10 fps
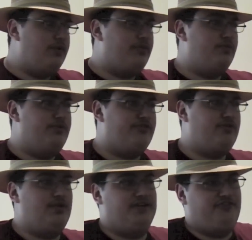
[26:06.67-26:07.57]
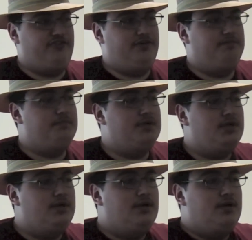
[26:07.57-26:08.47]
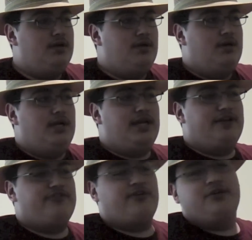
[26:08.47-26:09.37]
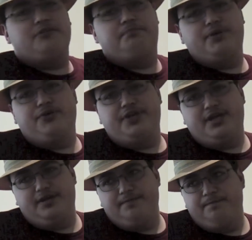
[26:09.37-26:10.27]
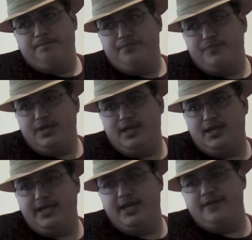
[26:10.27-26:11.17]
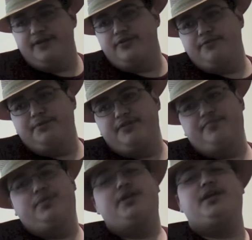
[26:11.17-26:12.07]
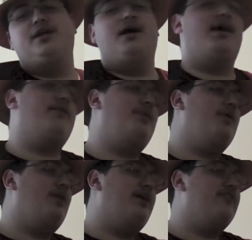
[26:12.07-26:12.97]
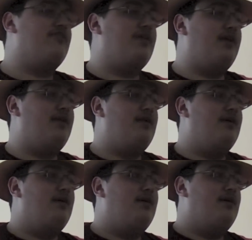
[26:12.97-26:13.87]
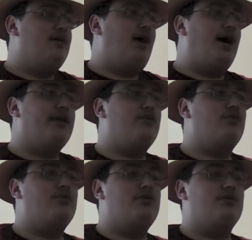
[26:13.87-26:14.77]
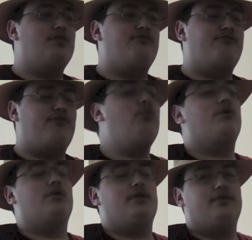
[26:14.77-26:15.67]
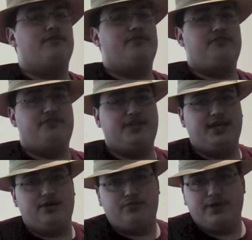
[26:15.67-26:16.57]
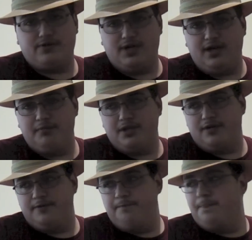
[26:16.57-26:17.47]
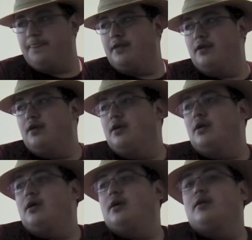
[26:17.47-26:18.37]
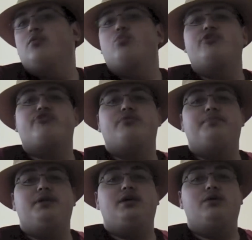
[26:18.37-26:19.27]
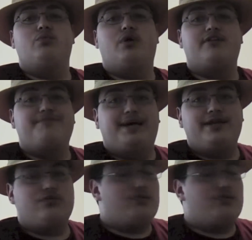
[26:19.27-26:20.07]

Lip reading: going through this collection, and I started building it, and I had a good bit of money, I realized that I could afford to get a rare comic, which would be one of my